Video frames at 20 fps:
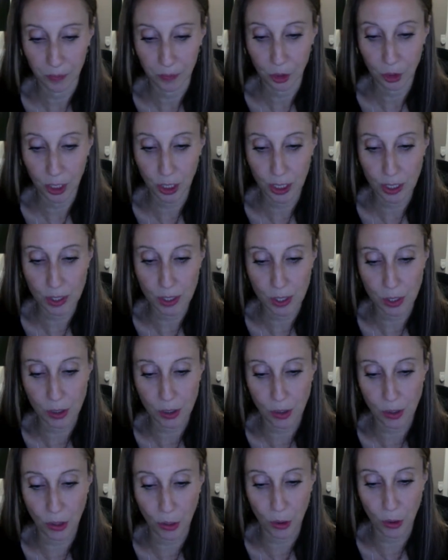
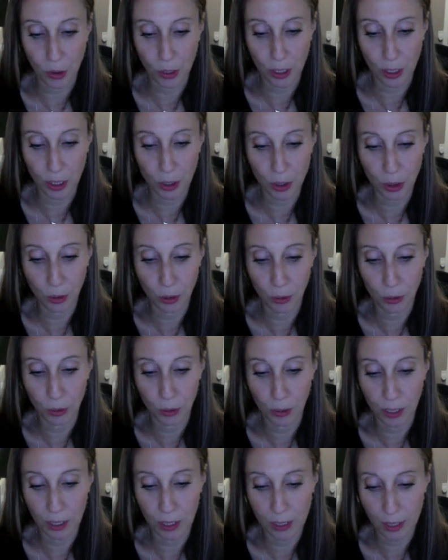Genesis 32
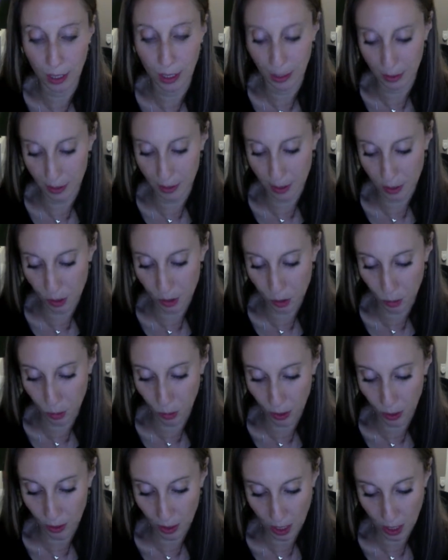26. This is
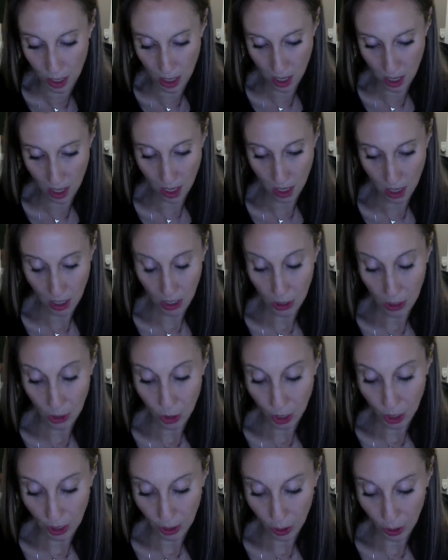when
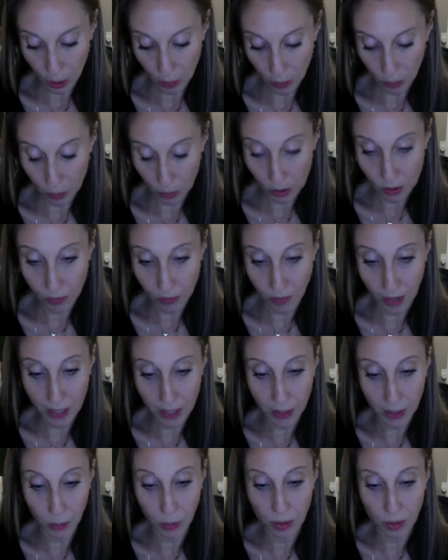Jacob was
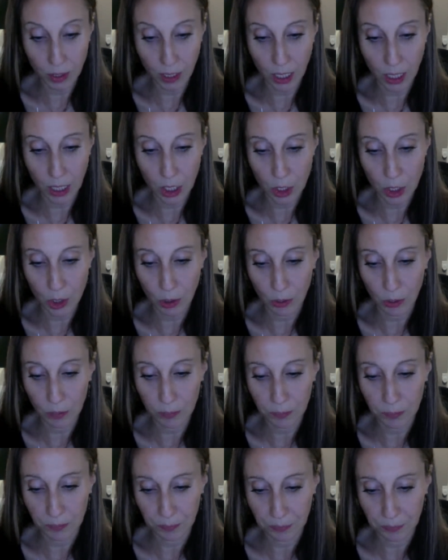fighting with the angel.
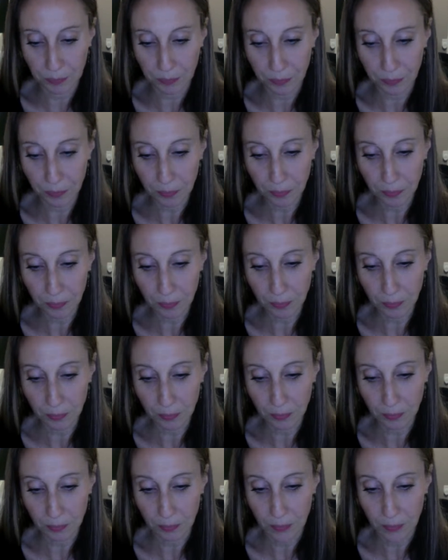
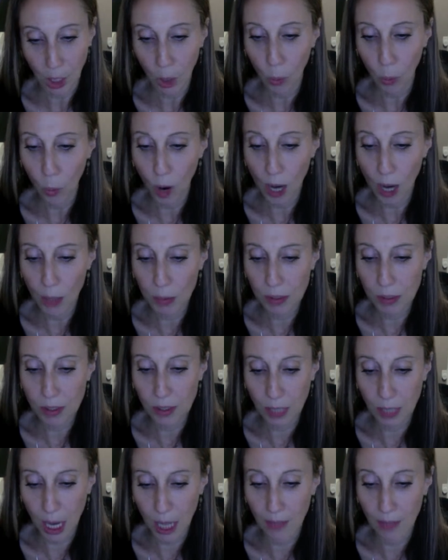Why was
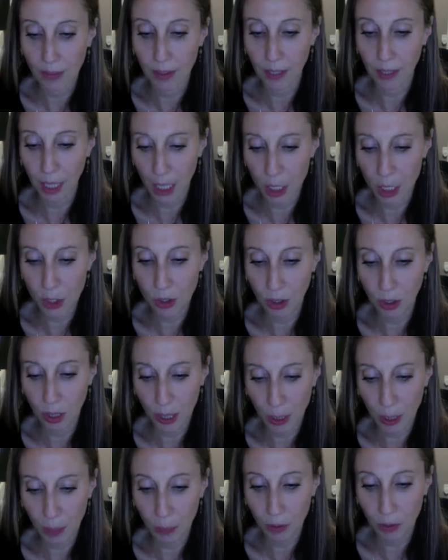not the angel
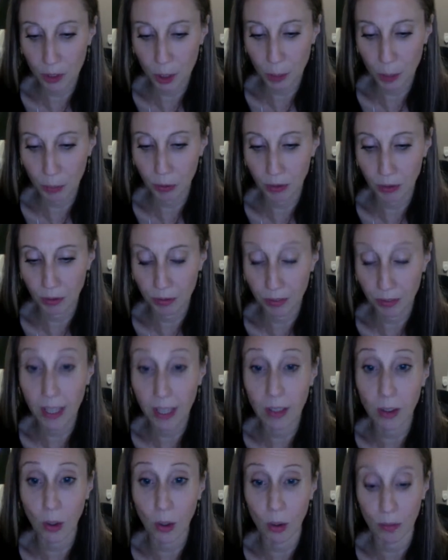able to
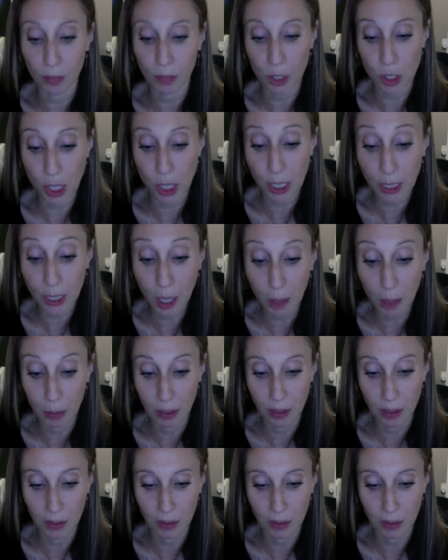prevail over Jacob?